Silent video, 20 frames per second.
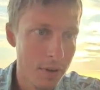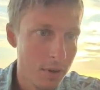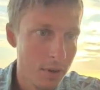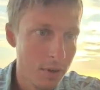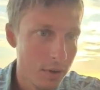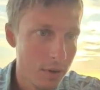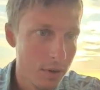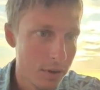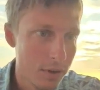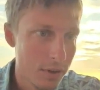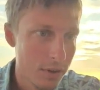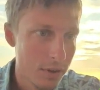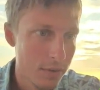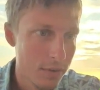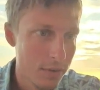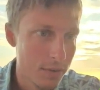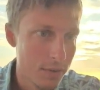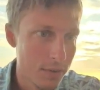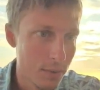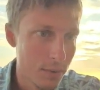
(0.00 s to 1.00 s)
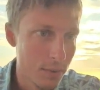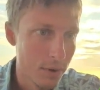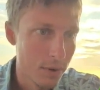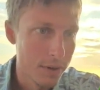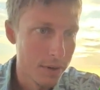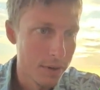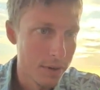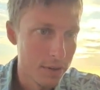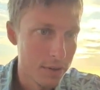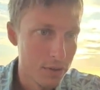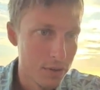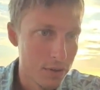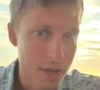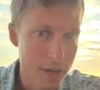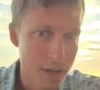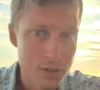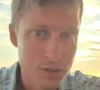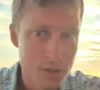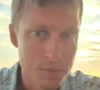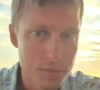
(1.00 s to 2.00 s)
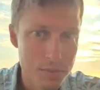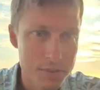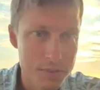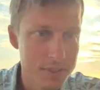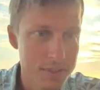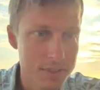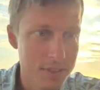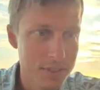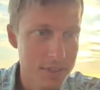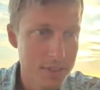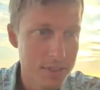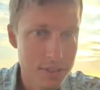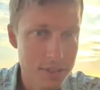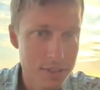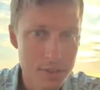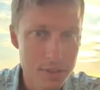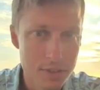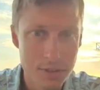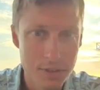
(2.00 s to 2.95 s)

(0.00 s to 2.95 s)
if you are in ChatGPT, you can go to